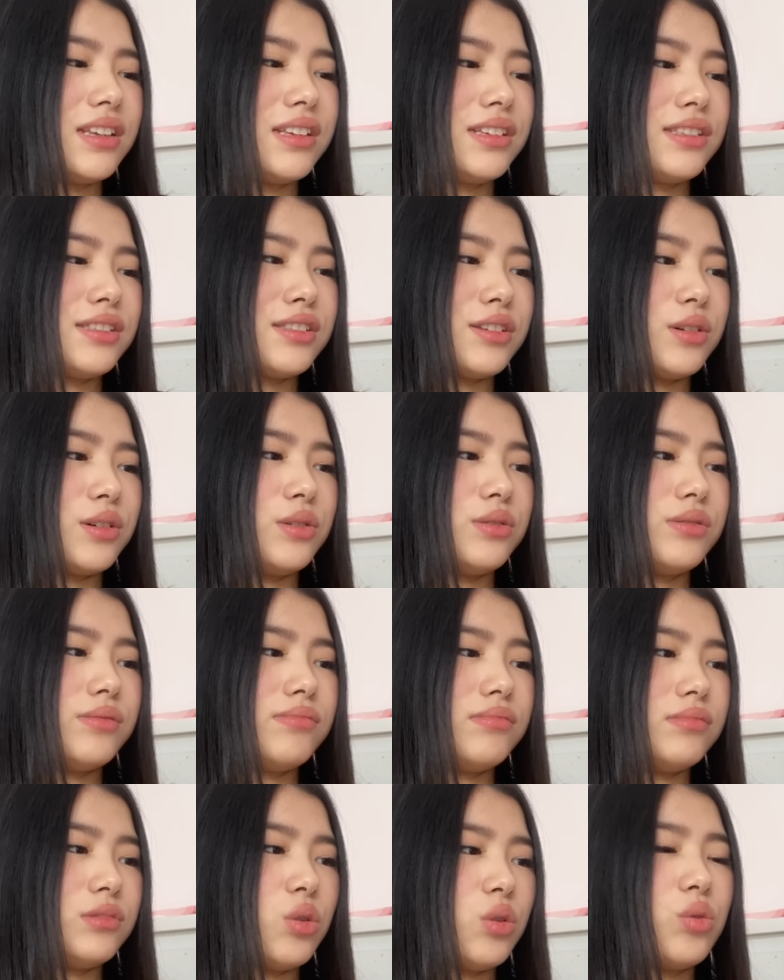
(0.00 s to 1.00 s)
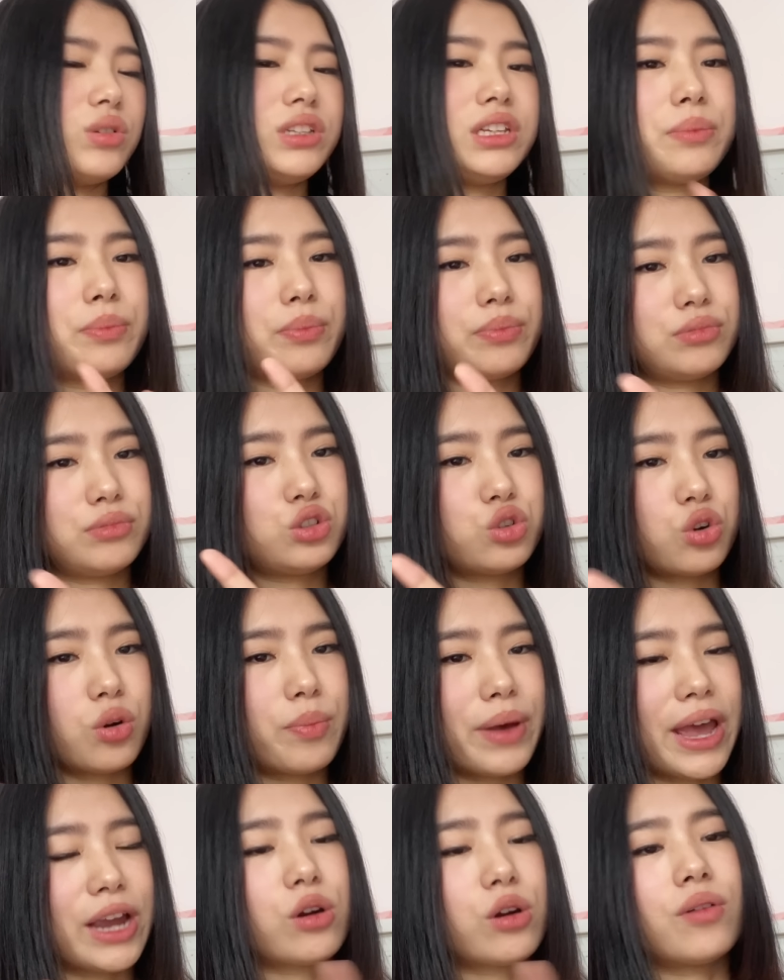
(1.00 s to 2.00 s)
So the only
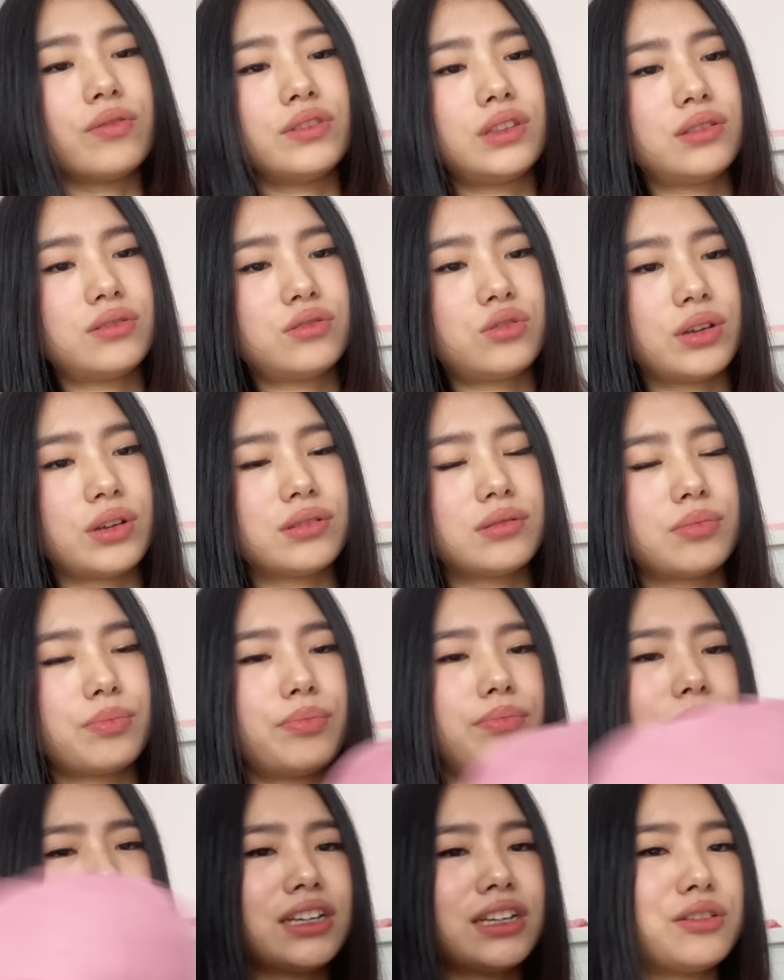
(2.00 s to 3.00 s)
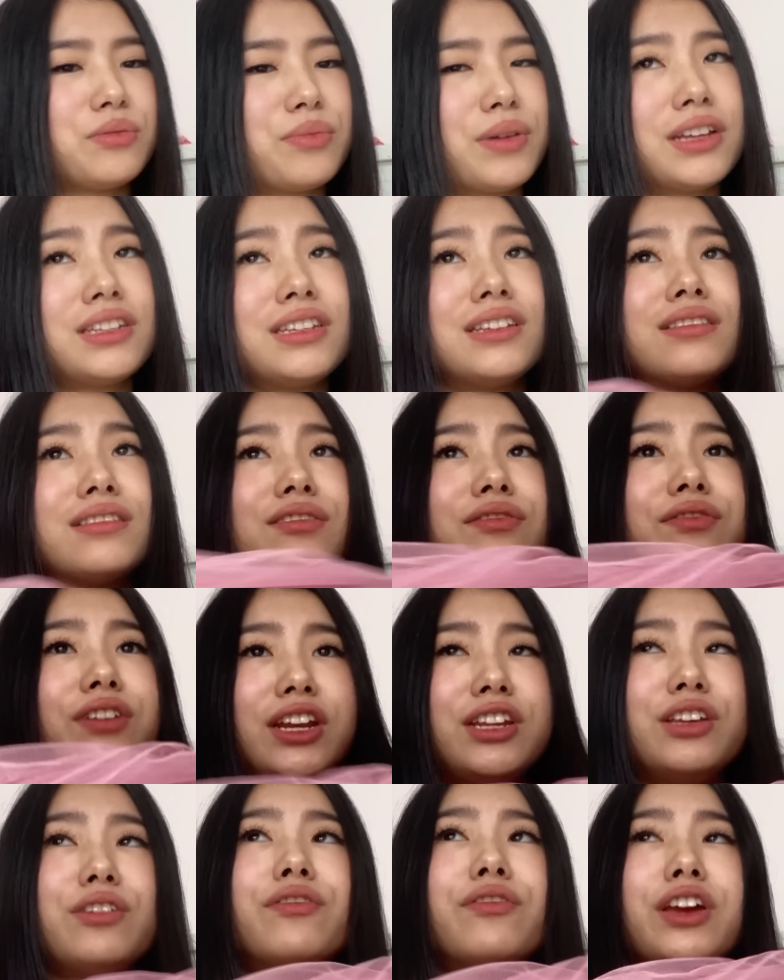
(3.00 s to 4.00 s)
drawback of this dress, baki baat, it's
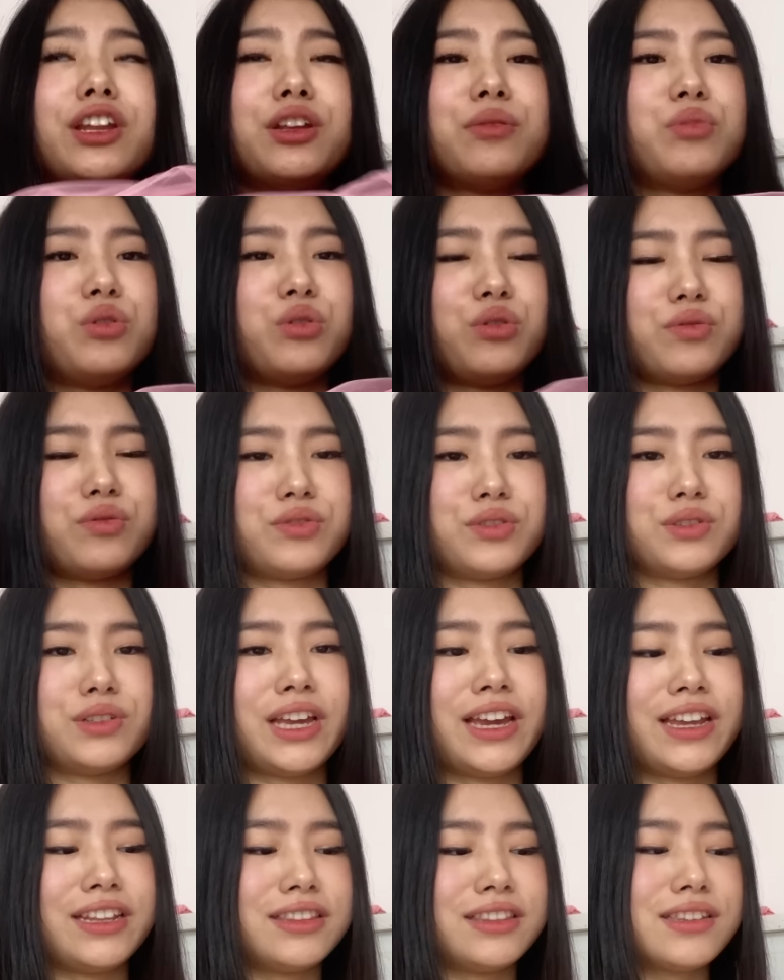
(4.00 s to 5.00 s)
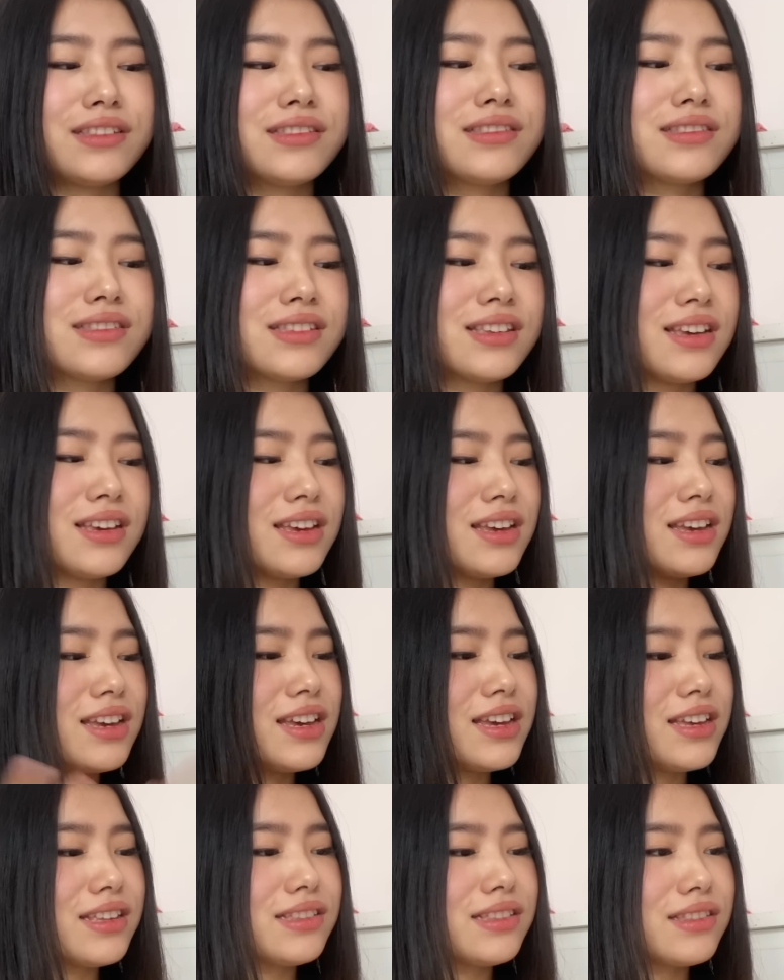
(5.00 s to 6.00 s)
very, very beautiful. And this
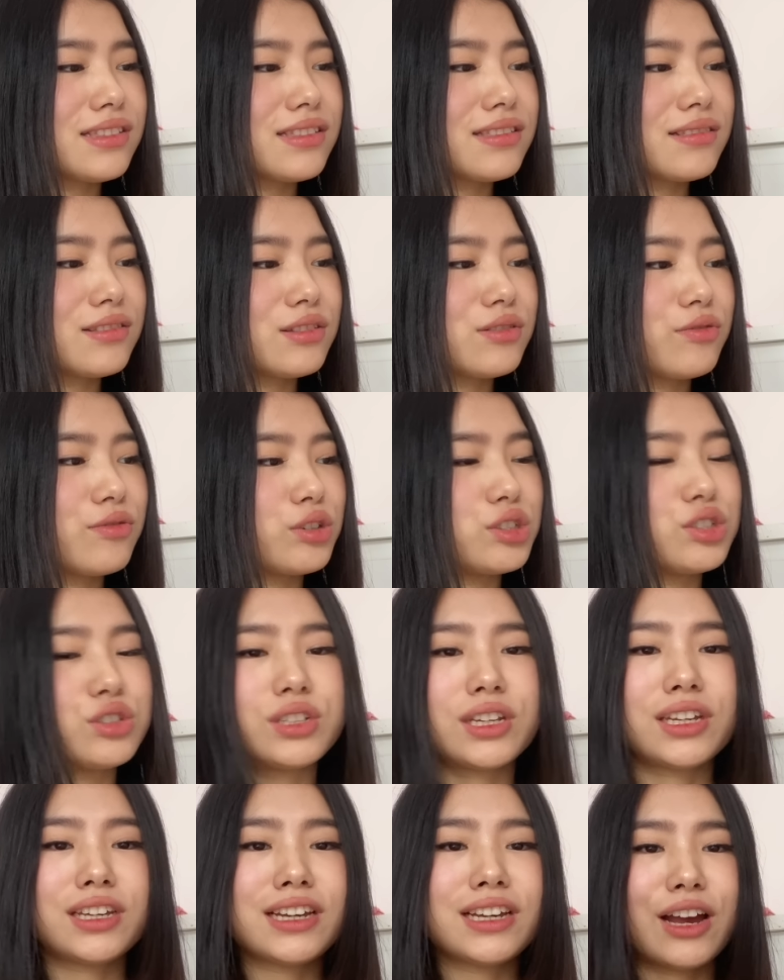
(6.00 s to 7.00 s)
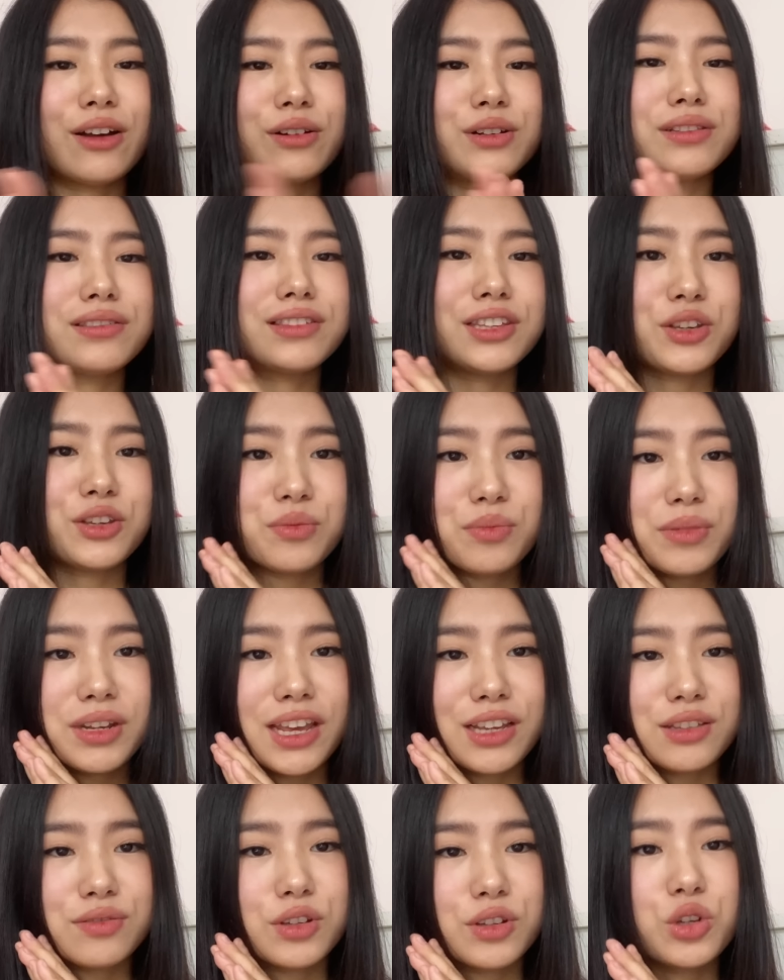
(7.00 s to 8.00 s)
is for today. I will see you in my
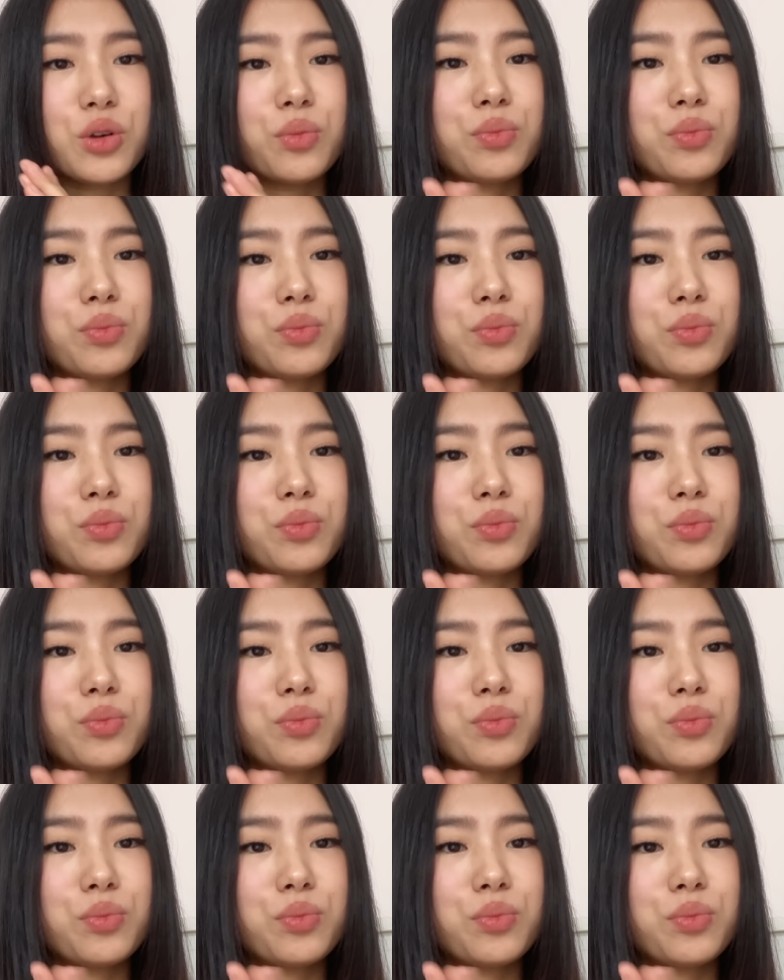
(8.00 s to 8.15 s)
next video.